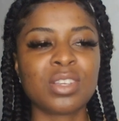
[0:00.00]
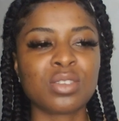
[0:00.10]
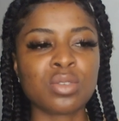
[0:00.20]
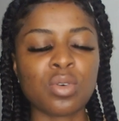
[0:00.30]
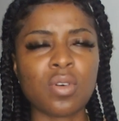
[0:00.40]

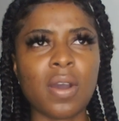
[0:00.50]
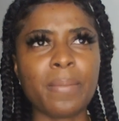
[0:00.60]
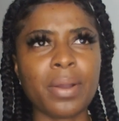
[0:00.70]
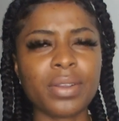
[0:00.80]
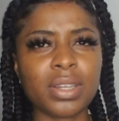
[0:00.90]
So
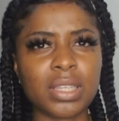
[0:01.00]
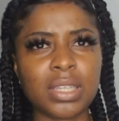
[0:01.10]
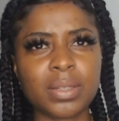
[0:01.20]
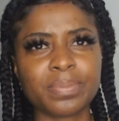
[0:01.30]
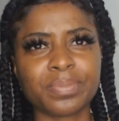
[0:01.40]

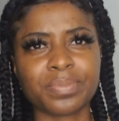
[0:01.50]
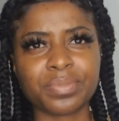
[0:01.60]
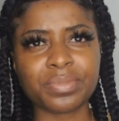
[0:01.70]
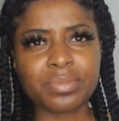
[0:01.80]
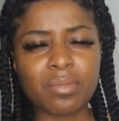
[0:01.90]
apparently
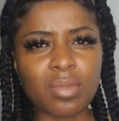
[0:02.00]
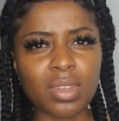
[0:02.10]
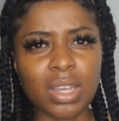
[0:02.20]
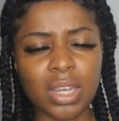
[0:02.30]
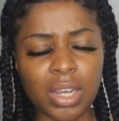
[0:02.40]

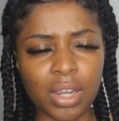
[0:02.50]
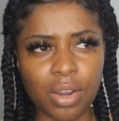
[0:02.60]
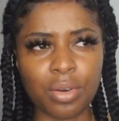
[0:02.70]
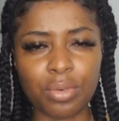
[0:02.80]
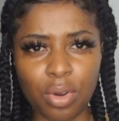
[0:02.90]

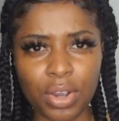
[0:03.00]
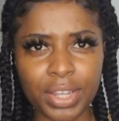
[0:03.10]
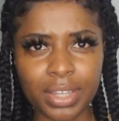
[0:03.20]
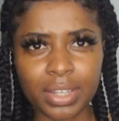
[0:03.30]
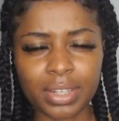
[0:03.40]

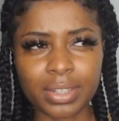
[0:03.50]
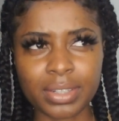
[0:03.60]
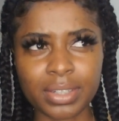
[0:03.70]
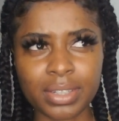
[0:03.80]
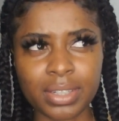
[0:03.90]
Roy
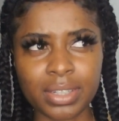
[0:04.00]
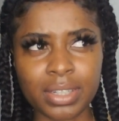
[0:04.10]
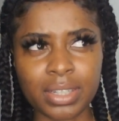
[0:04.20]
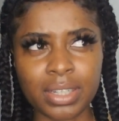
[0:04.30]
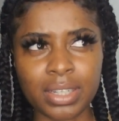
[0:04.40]

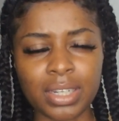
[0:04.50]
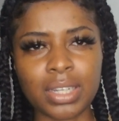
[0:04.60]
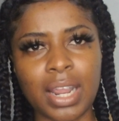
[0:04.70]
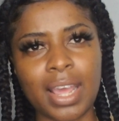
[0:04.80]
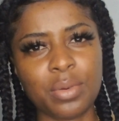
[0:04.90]

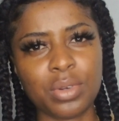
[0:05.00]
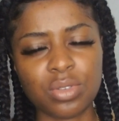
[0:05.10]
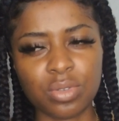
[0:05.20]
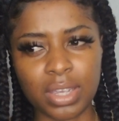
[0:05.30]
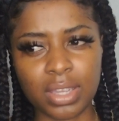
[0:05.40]
and I were
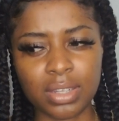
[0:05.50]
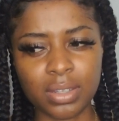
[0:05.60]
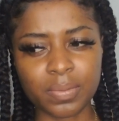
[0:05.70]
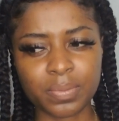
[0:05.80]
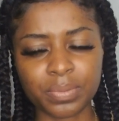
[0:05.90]
together.